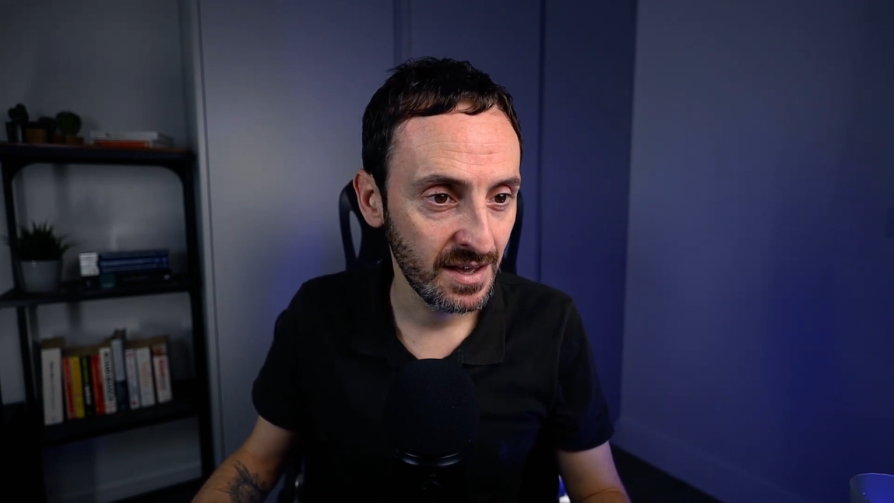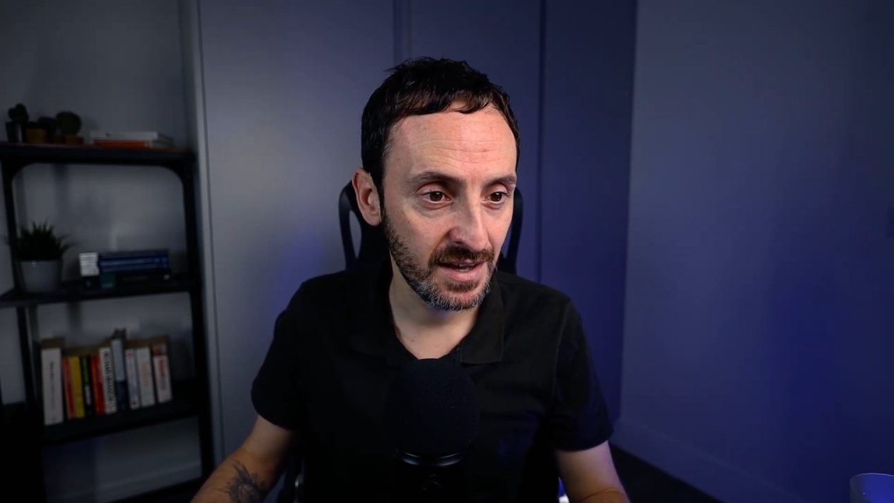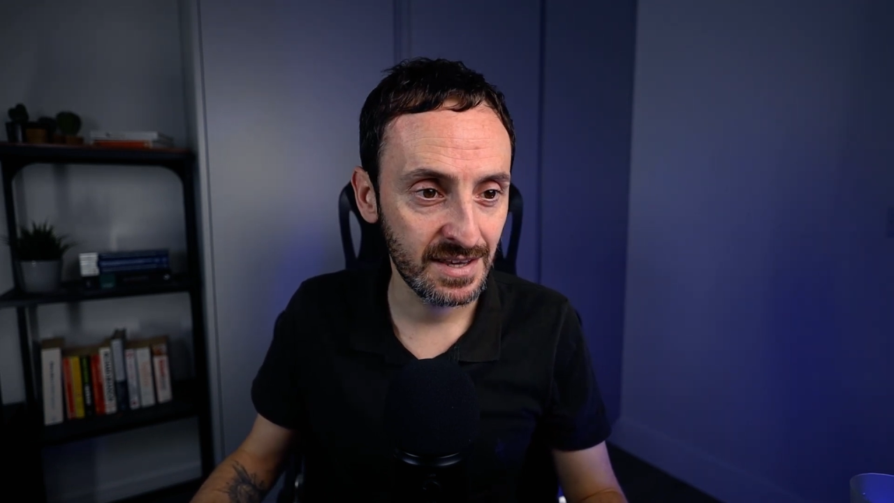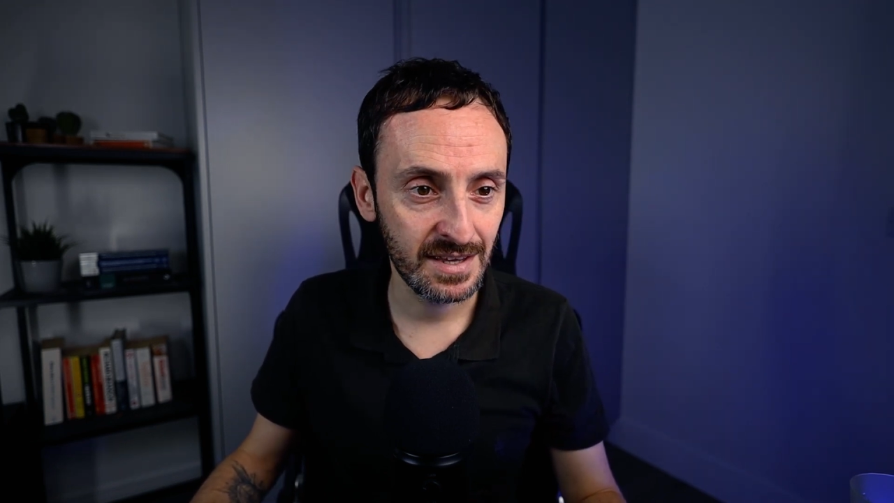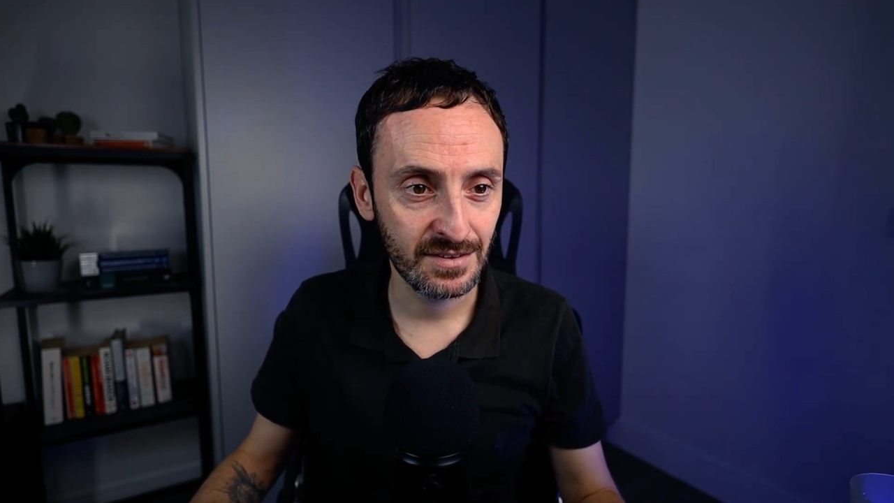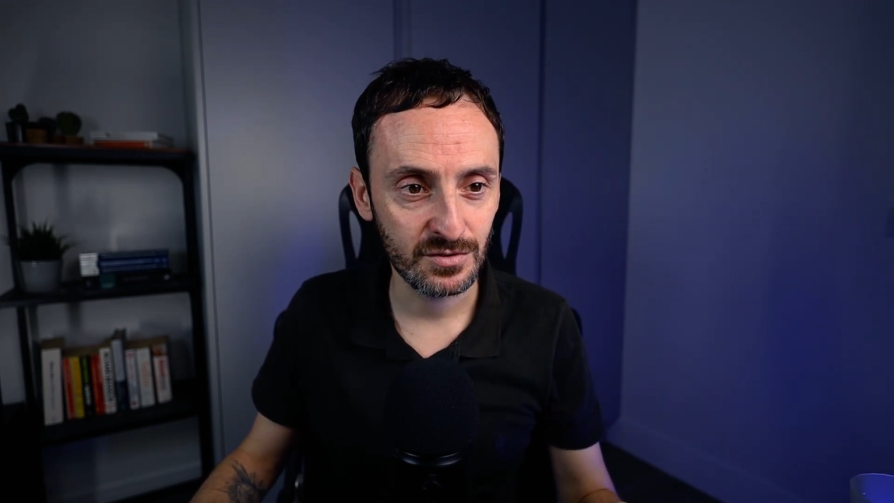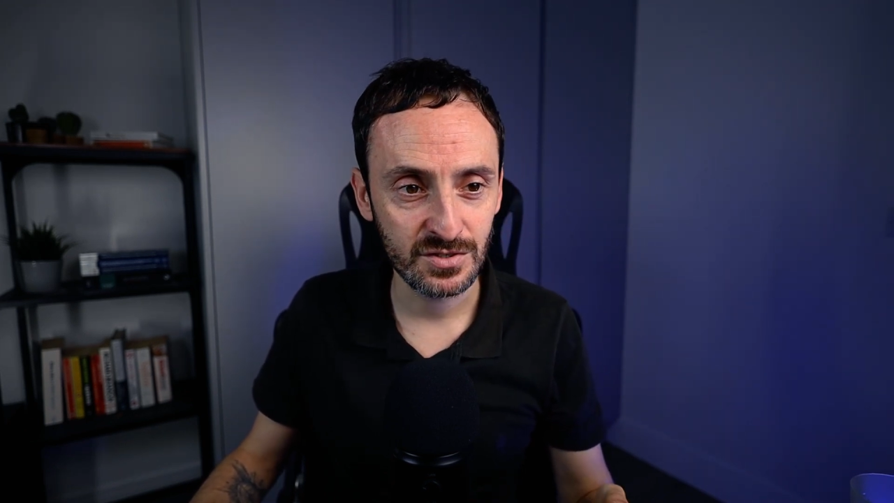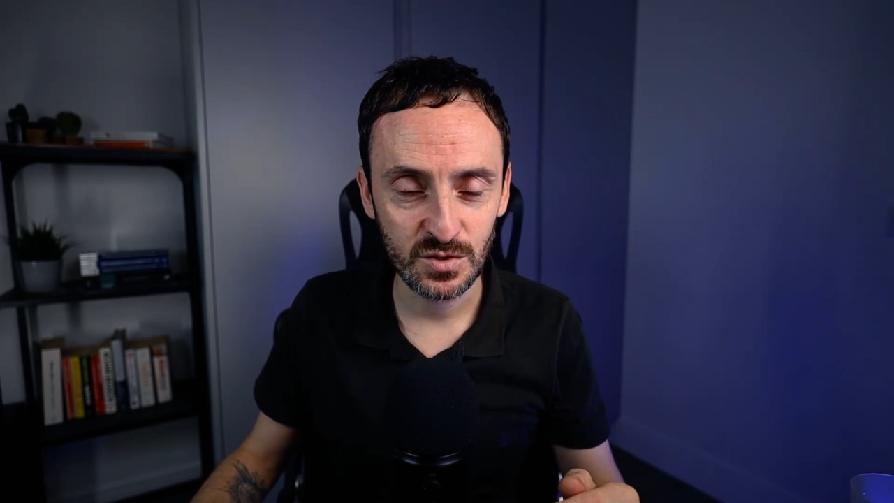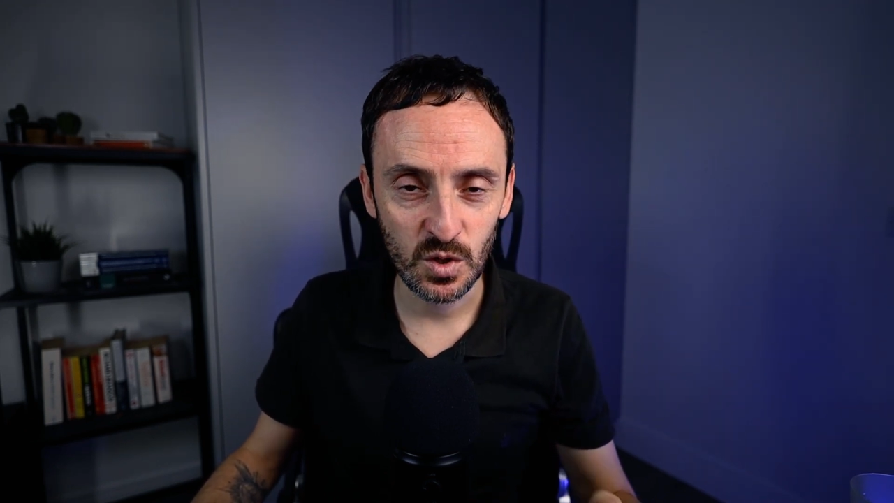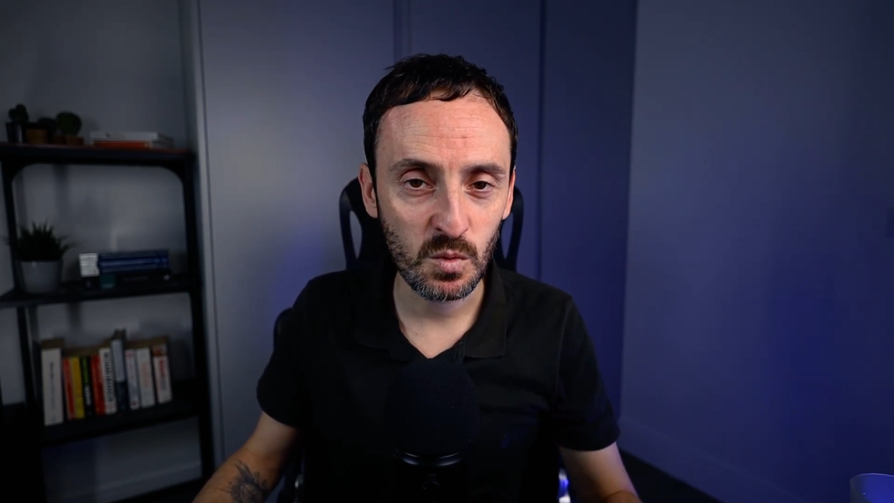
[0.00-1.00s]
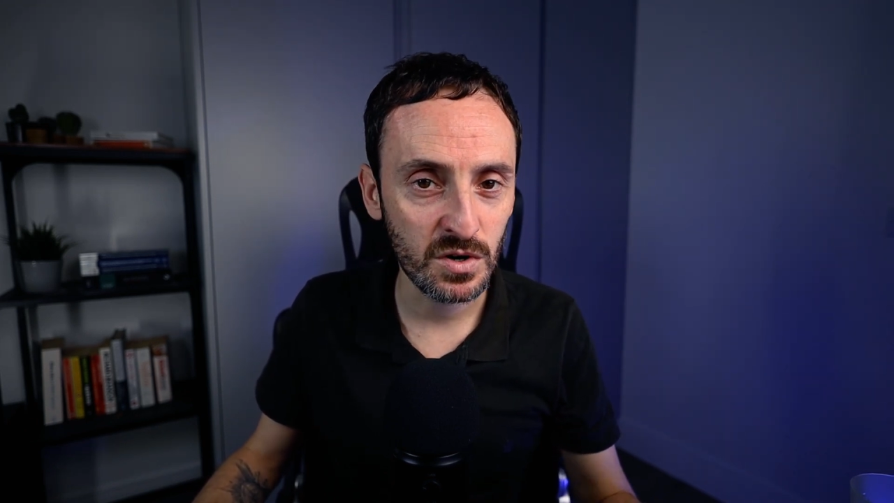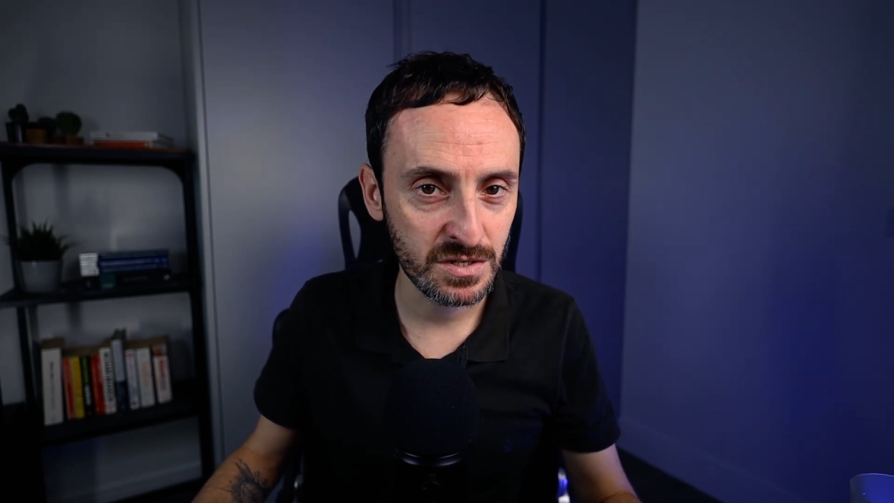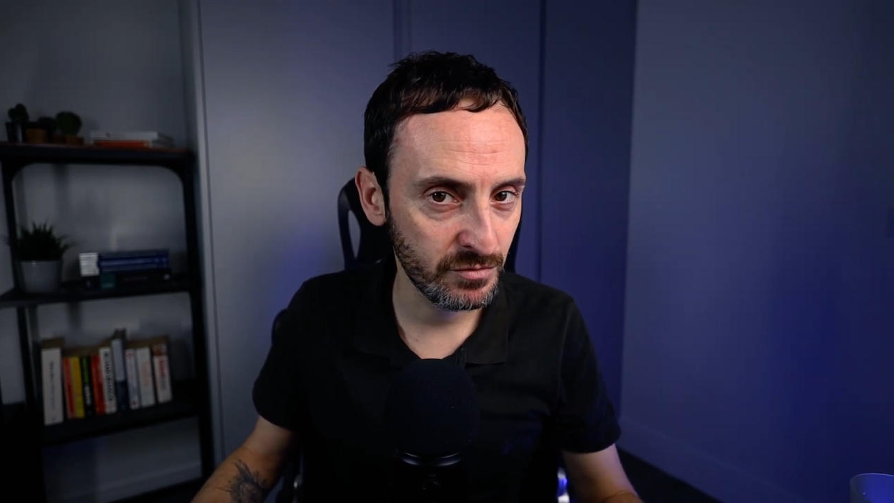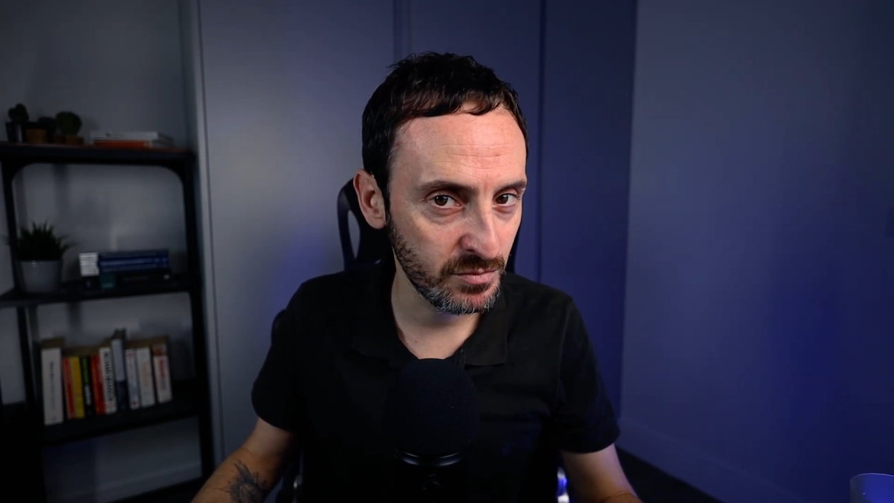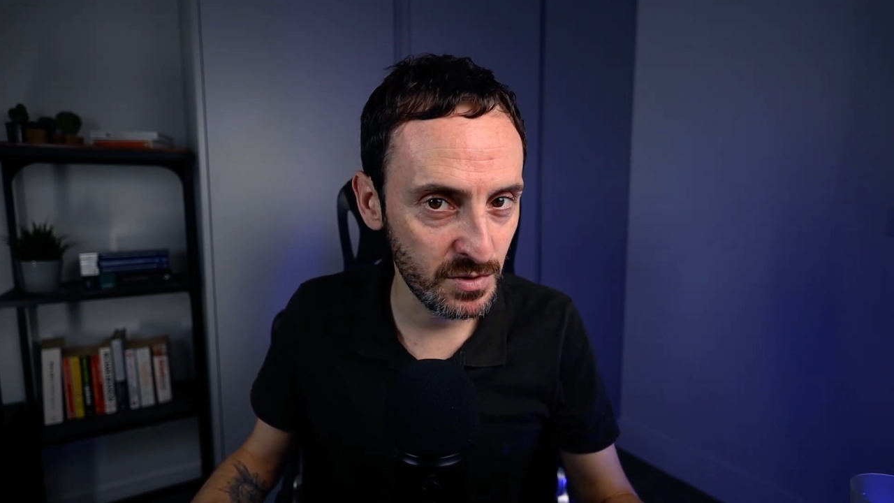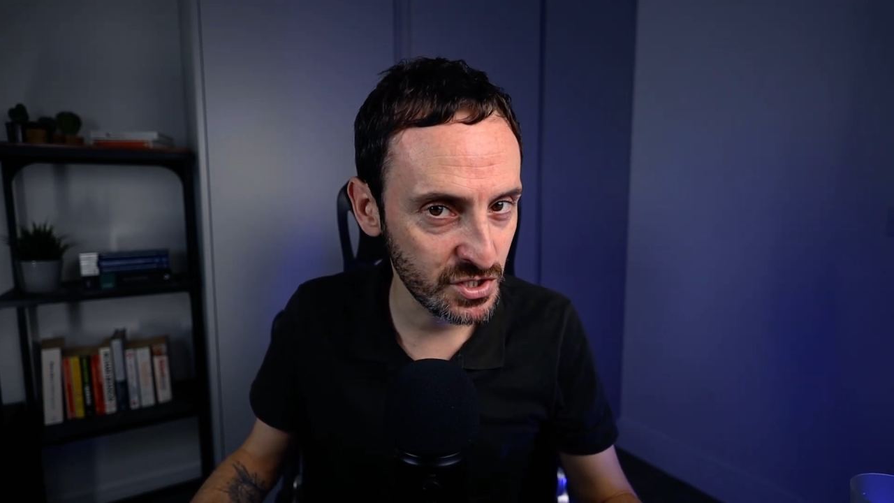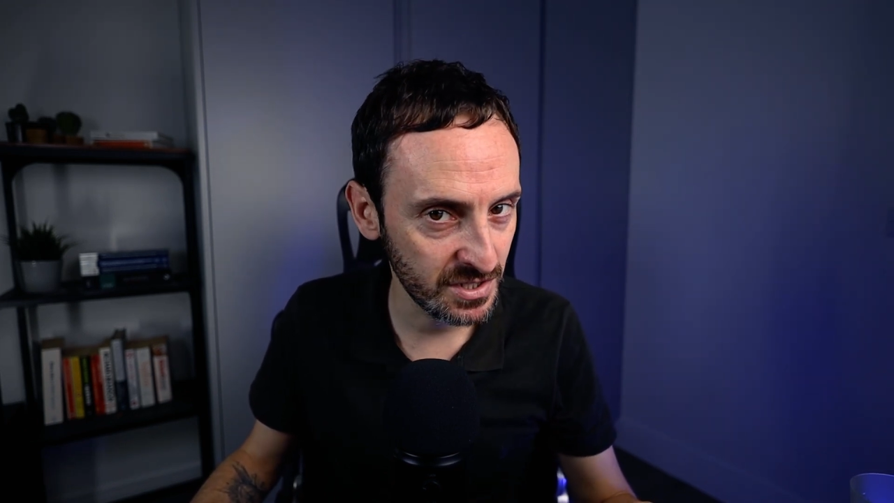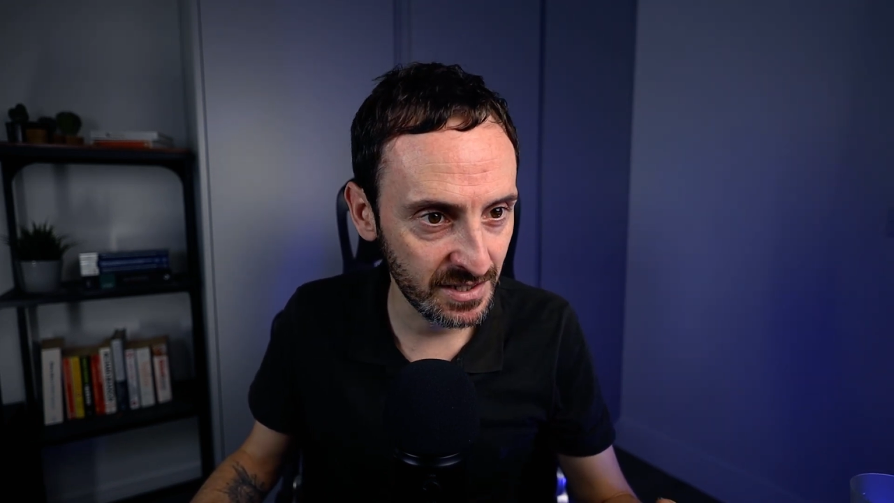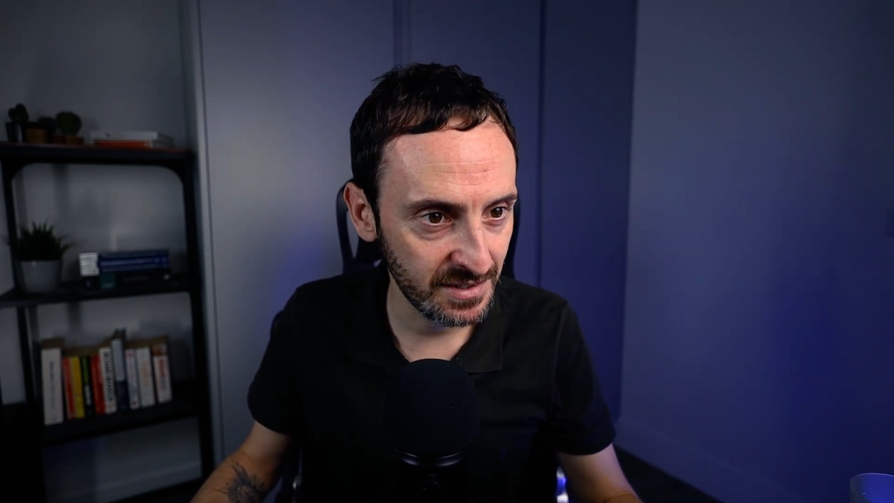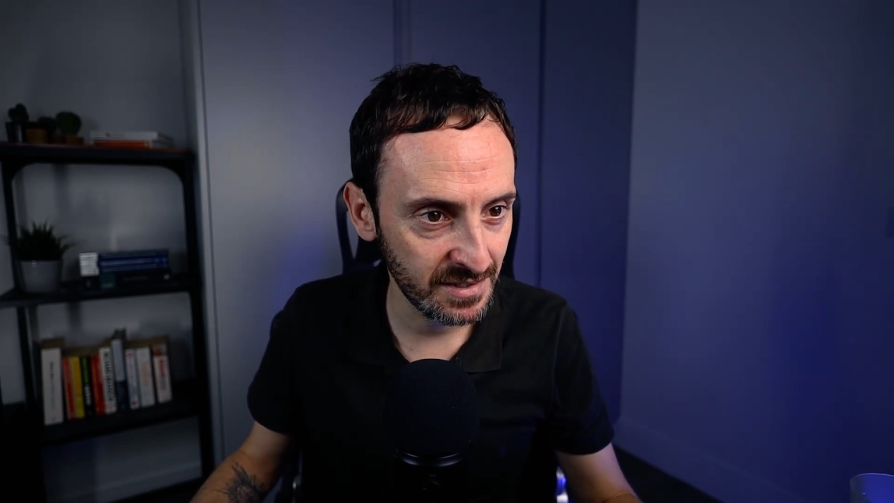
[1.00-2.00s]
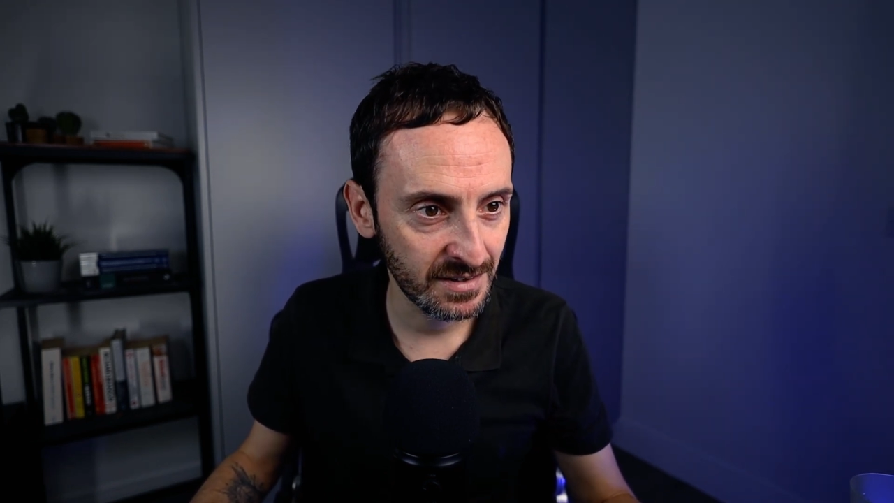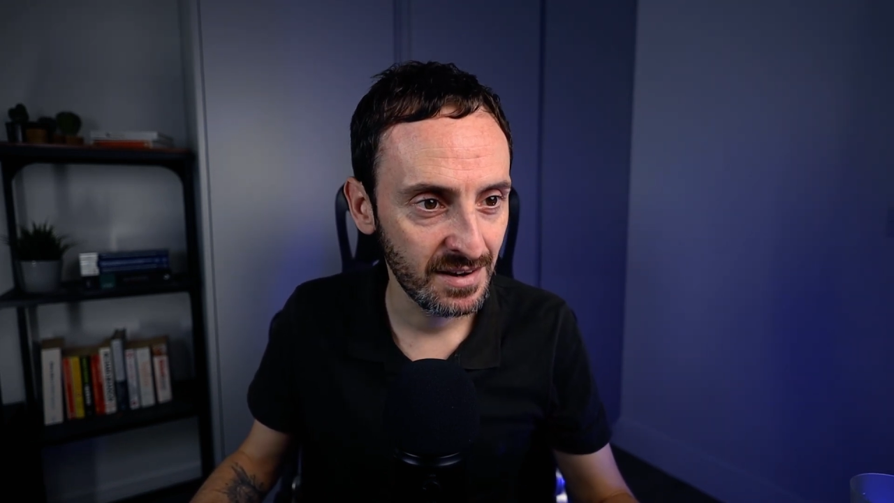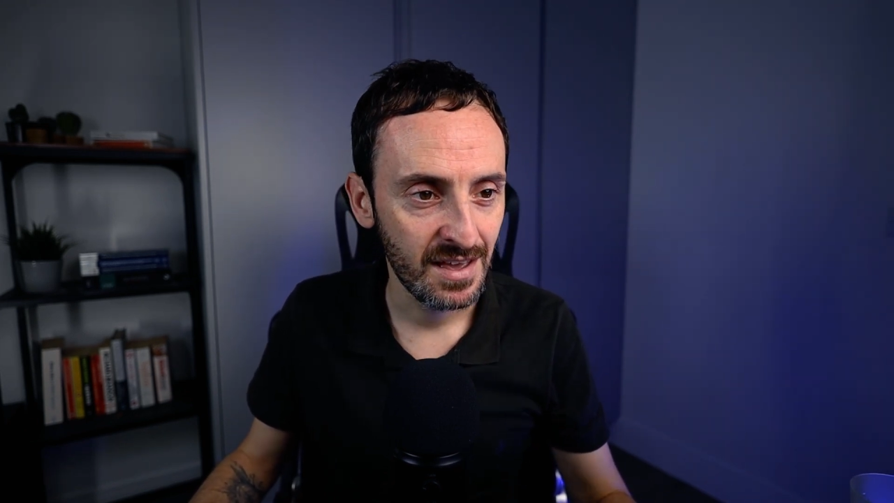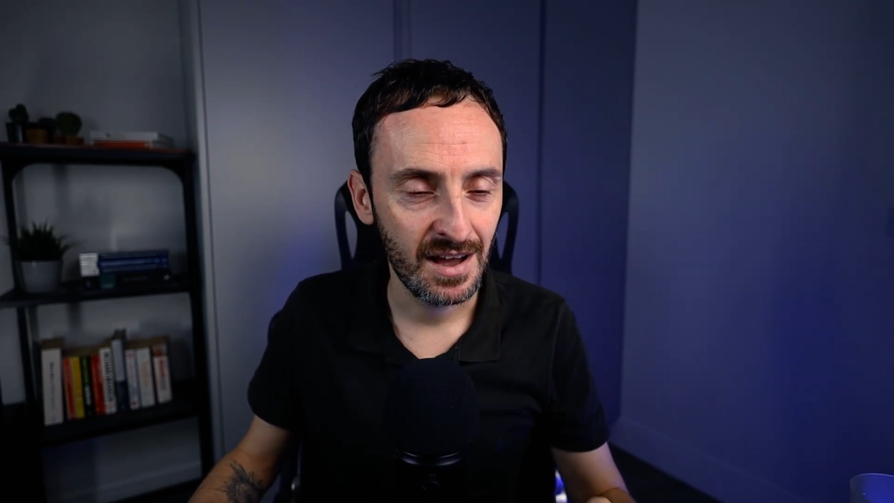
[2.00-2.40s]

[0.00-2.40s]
Again, there's so much information in here.